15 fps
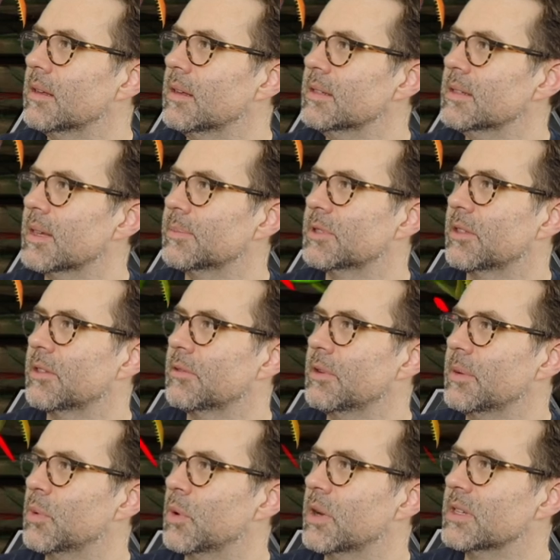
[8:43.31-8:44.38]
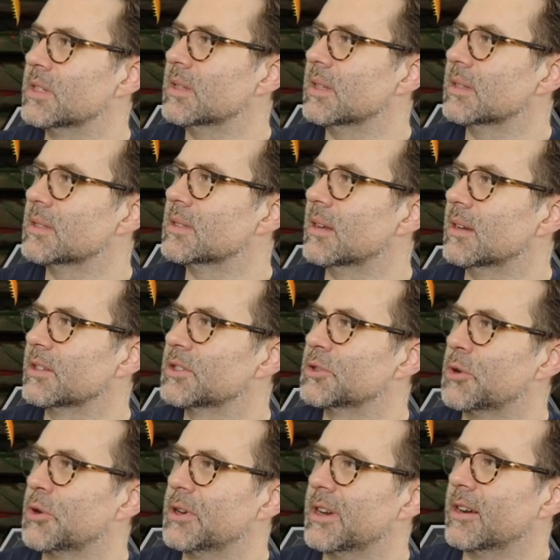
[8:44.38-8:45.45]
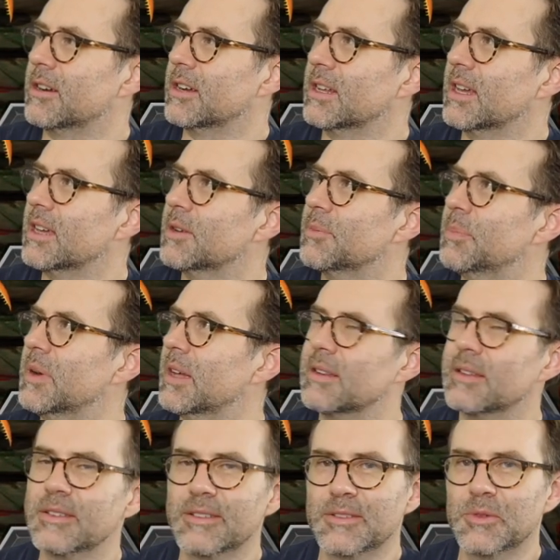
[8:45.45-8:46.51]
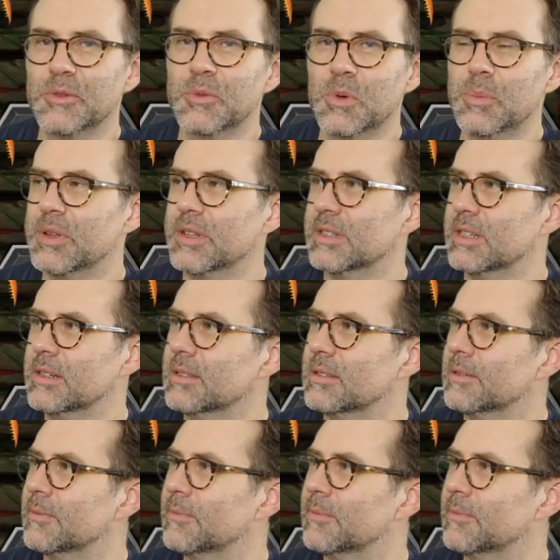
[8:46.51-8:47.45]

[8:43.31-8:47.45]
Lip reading: He's up to 3 poison. That's not extraordinary yet, but we're building.